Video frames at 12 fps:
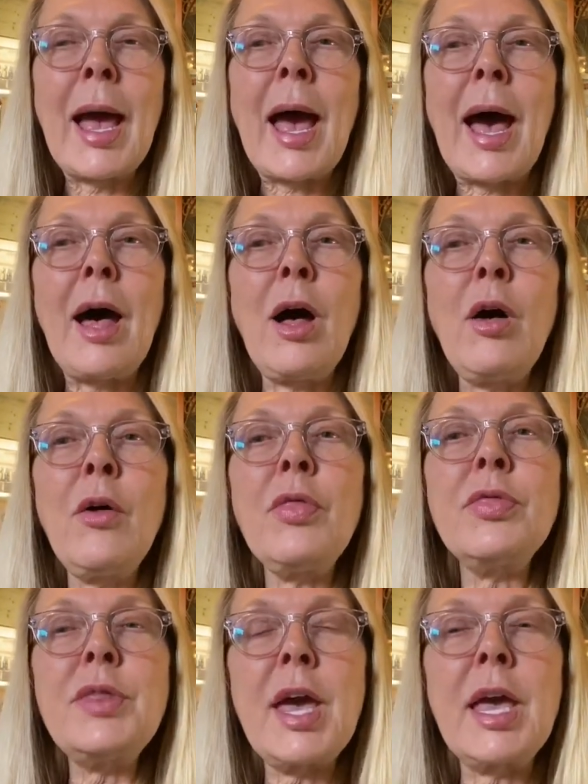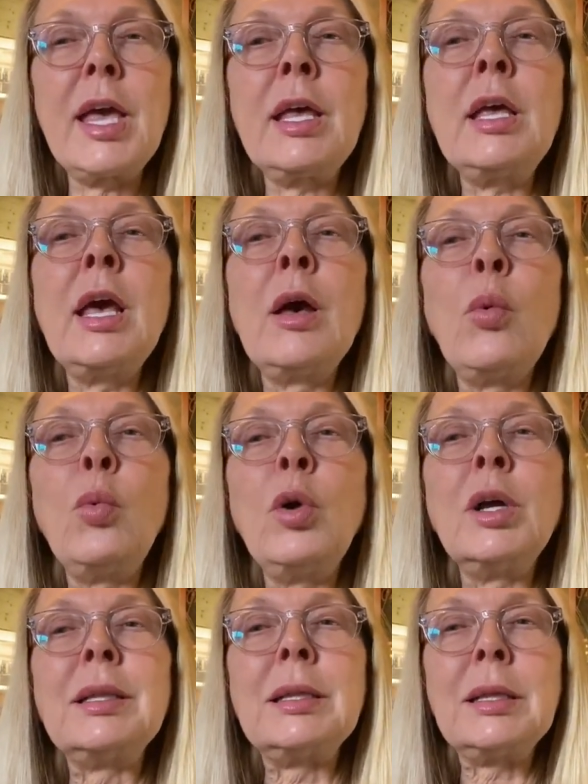how they
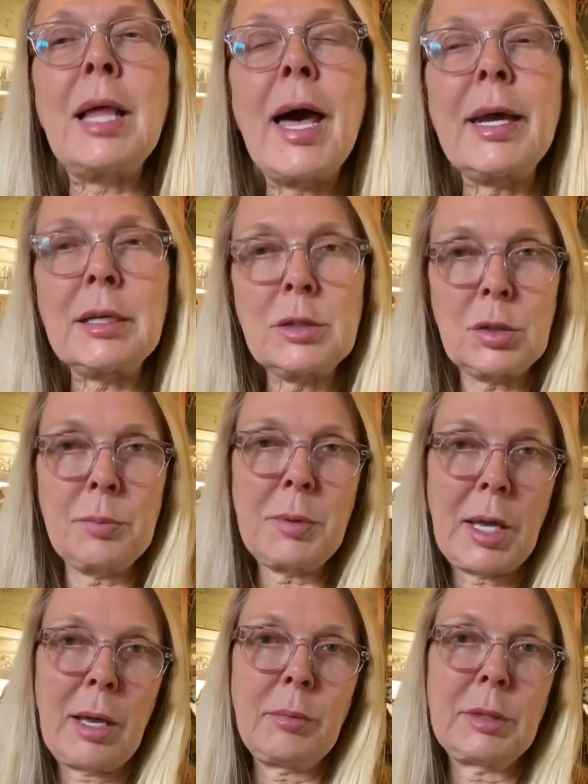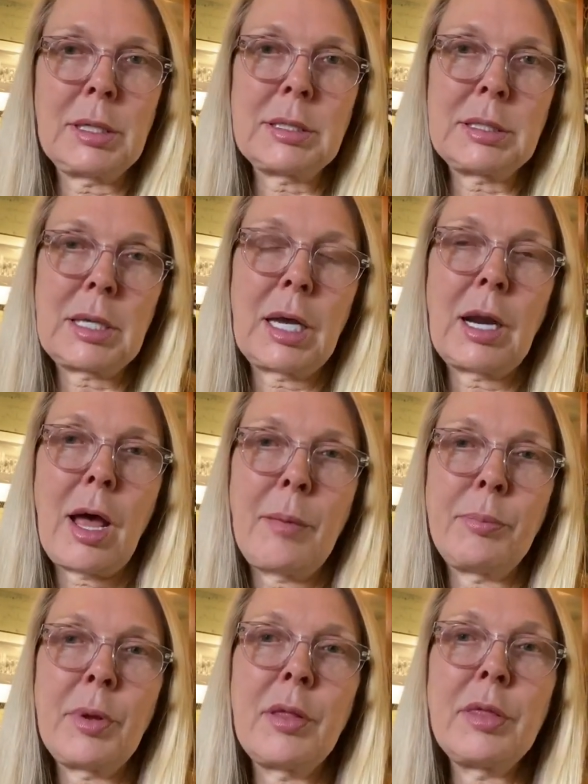would like to be able to set up